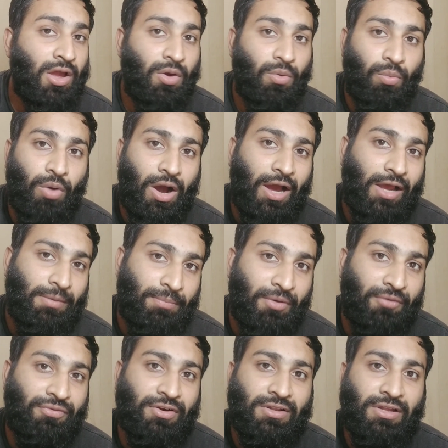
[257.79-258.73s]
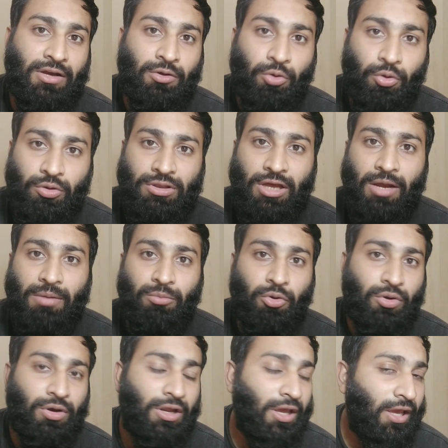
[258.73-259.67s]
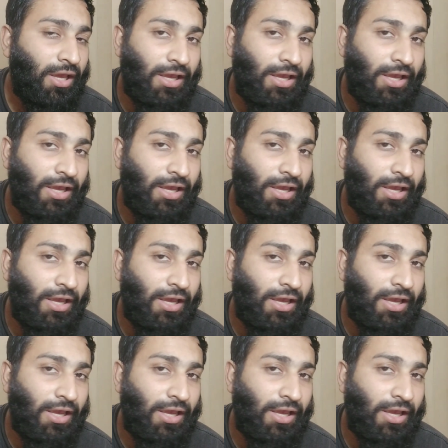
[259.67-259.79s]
while buffer the growth hormone.